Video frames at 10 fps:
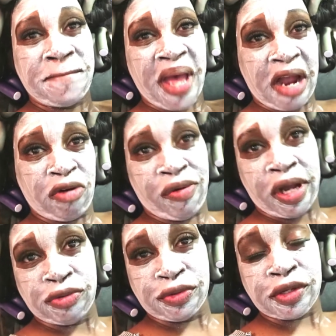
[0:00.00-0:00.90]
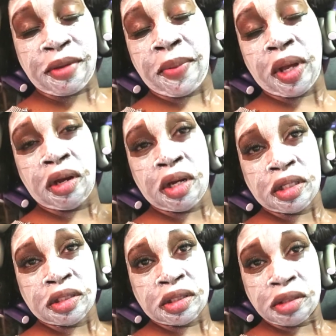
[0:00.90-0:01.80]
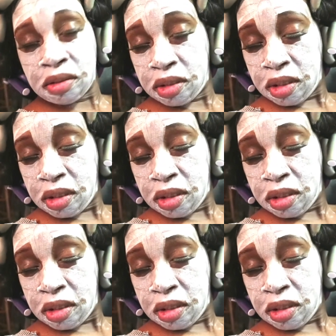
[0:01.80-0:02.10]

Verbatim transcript: backgrounds because